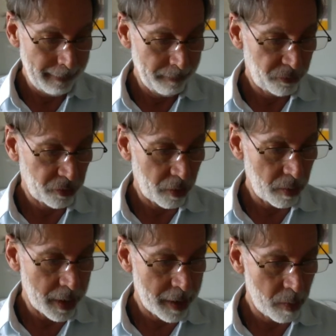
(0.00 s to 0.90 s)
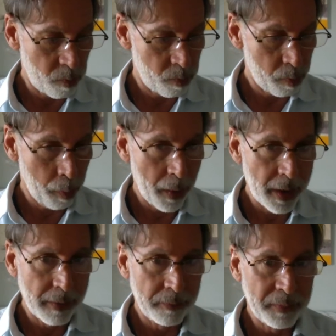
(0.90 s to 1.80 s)
So
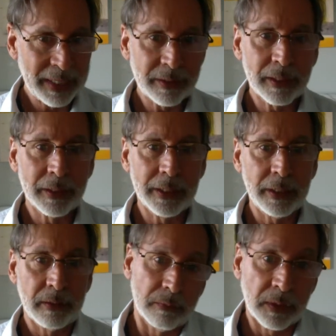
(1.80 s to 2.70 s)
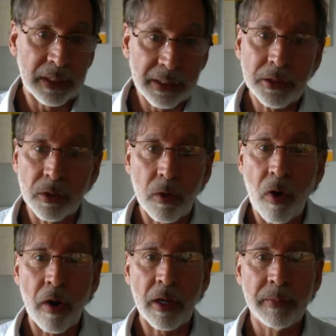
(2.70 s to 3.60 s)
basically, statistical
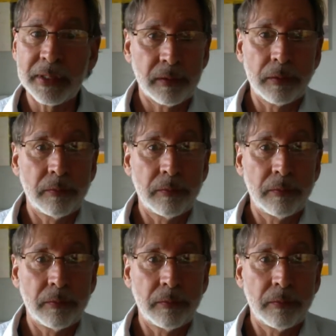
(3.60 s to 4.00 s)
arguments,